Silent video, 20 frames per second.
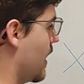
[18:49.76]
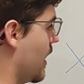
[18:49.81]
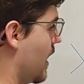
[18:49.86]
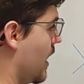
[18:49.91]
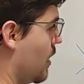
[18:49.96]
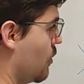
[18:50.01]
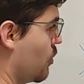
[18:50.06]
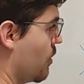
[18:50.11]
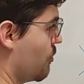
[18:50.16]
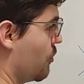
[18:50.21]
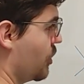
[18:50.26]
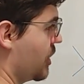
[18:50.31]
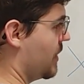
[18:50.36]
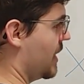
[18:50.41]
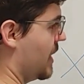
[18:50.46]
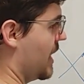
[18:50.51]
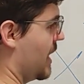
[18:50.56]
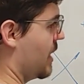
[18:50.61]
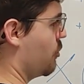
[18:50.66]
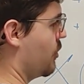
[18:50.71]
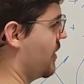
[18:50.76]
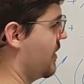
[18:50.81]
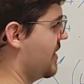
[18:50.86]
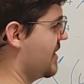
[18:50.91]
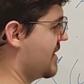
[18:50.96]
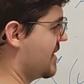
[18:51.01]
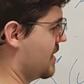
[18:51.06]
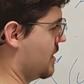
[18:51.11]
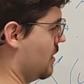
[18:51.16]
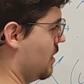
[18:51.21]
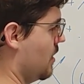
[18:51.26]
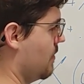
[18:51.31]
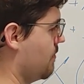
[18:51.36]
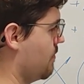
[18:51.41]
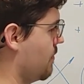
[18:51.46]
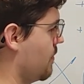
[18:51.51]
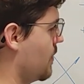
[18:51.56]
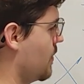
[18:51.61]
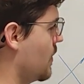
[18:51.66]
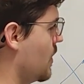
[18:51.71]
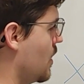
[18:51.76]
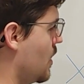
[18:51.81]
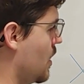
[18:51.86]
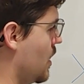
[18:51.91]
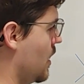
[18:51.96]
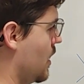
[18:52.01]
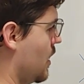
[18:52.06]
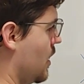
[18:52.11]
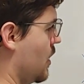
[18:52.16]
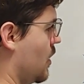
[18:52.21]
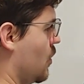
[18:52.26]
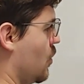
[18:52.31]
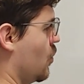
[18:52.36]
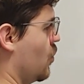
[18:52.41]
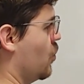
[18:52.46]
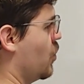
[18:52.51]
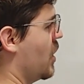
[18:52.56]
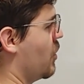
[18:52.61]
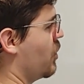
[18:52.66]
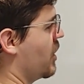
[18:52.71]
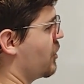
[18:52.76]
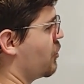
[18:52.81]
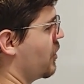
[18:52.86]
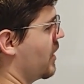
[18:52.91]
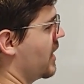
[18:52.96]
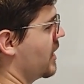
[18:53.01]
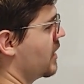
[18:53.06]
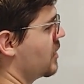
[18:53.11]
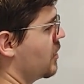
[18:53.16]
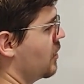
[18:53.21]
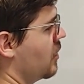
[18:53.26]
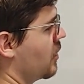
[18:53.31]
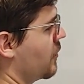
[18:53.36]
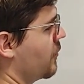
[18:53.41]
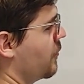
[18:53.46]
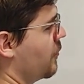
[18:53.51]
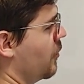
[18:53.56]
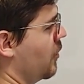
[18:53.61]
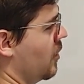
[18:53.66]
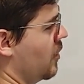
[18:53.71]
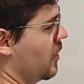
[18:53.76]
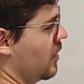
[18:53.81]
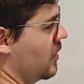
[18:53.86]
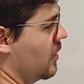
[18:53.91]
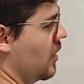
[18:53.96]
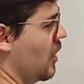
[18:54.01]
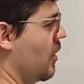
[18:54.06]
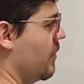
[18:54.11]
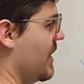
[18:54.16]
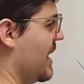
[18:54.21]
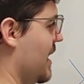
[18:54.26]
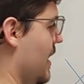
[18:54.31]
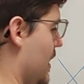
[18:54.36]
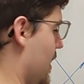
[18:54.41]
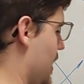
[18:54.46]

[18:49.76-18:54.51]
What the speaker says: and we multiply it with this term where we're trying to look for omega